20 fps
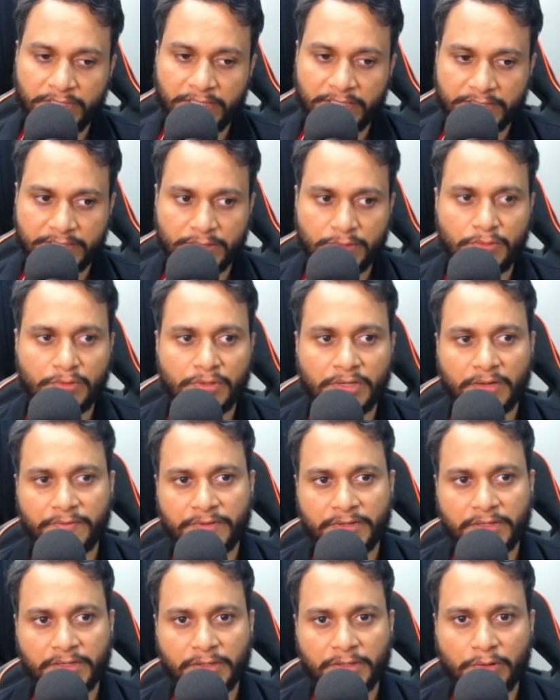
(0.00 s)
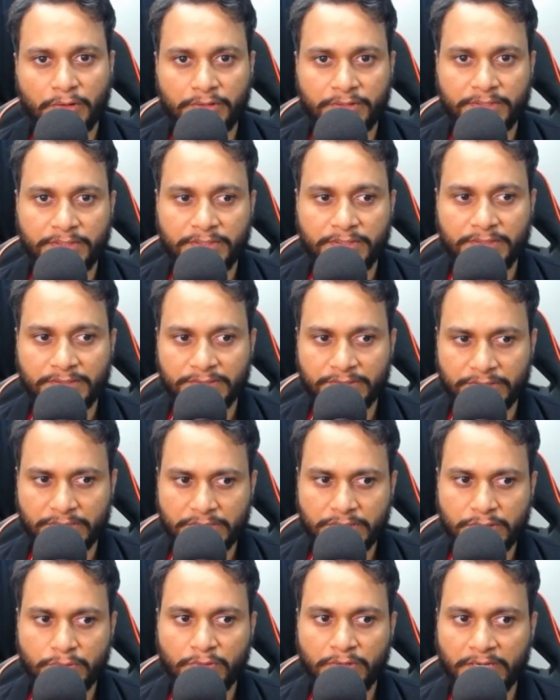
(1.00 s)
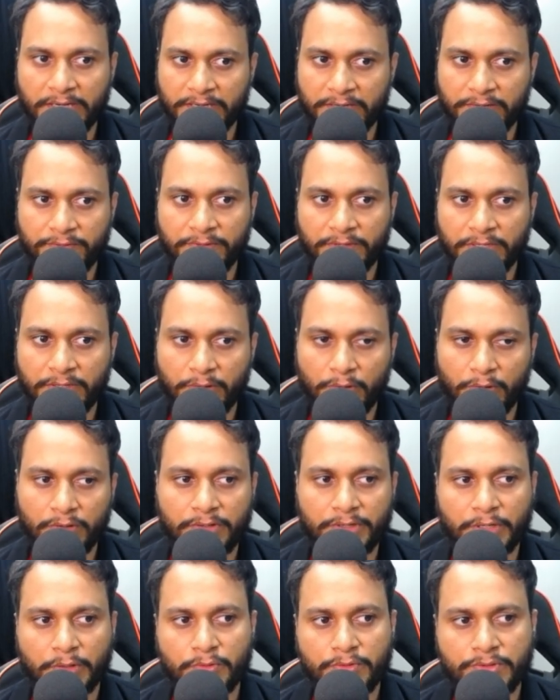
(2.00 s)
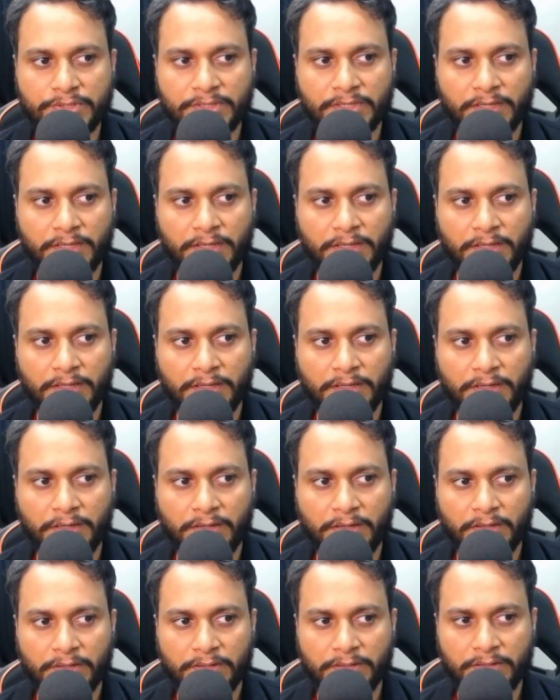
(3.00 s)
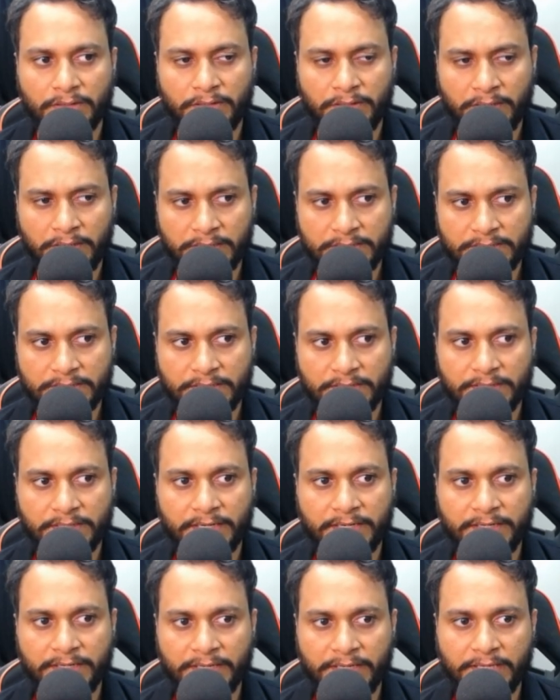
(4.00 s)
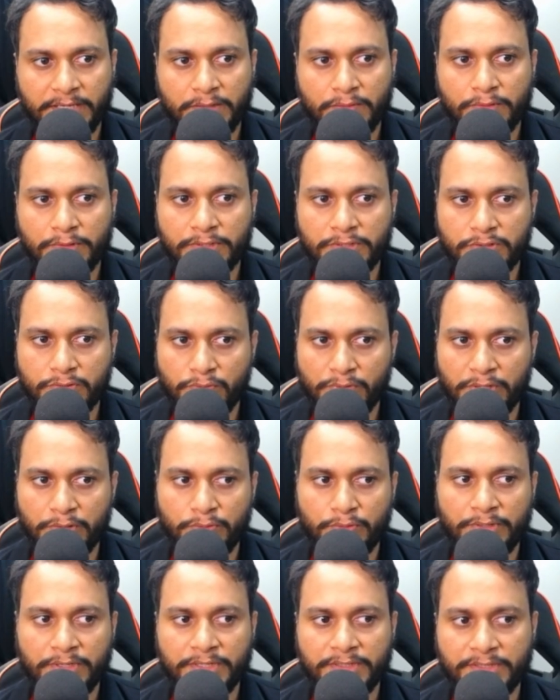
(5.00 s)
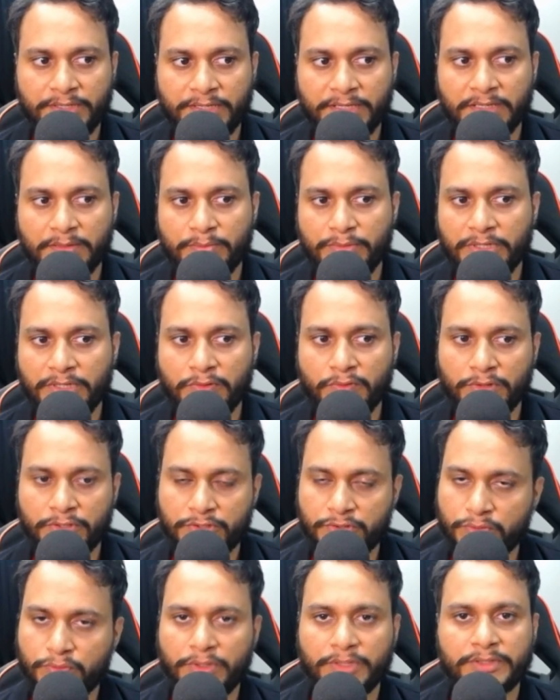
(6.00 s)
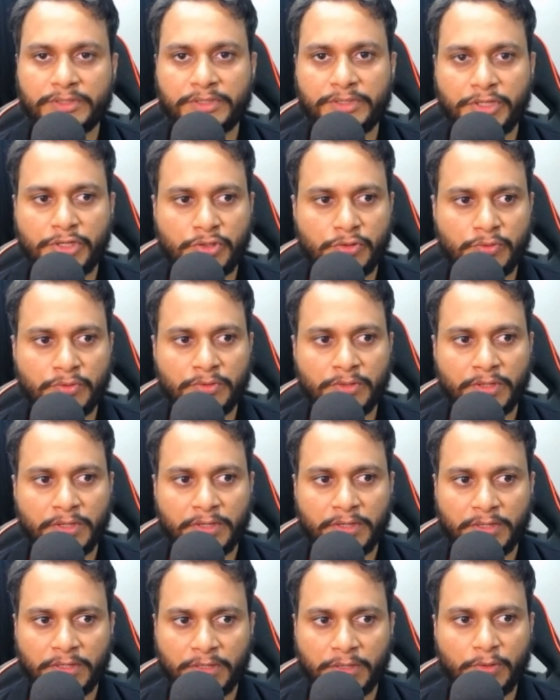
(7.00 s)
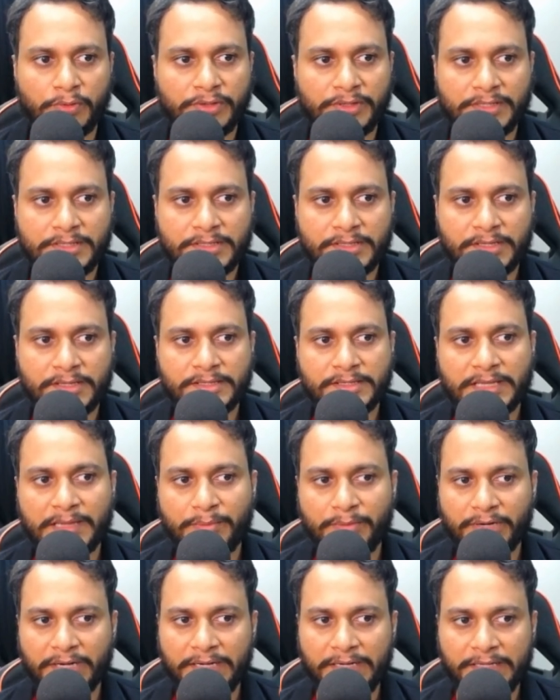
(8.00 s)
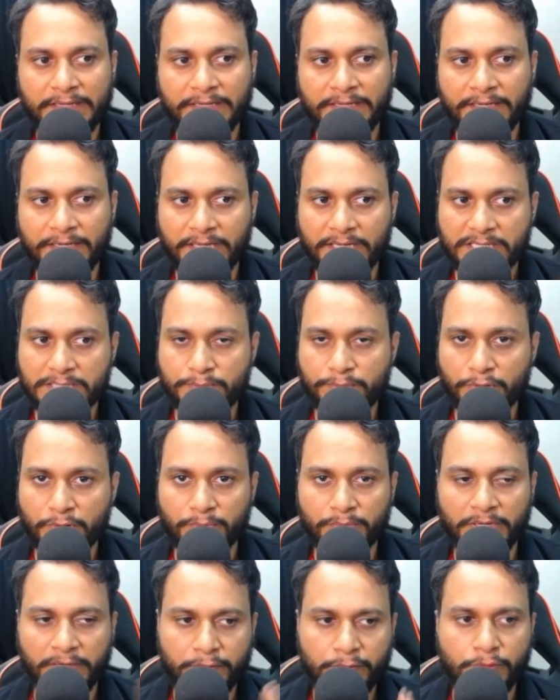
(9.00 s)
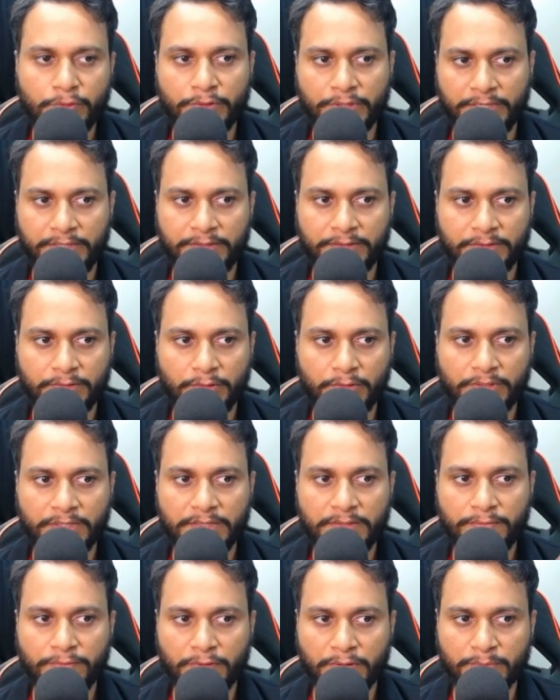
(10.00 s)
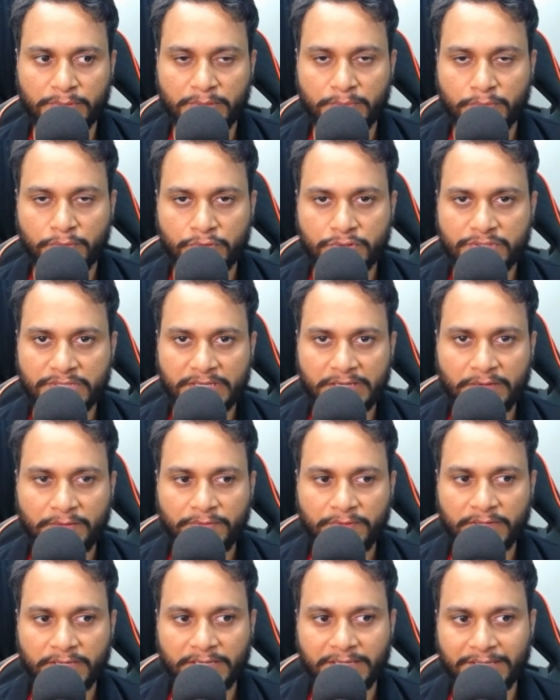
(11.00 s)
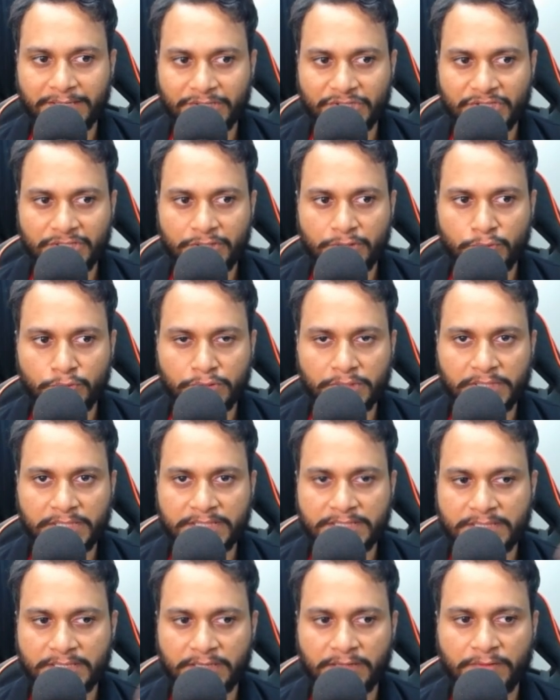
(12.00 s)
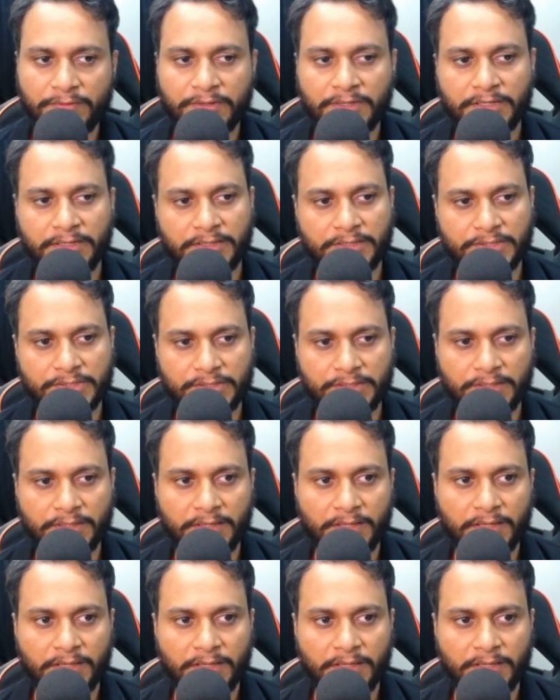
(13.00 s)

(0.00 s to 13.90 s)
the lexicographical ordering, just to clarify all doubts. Let's say that a equals to 123 and b equals to 132. Now in this case I am writing index from left to right, okay, from the most significant digit to the least significant digit.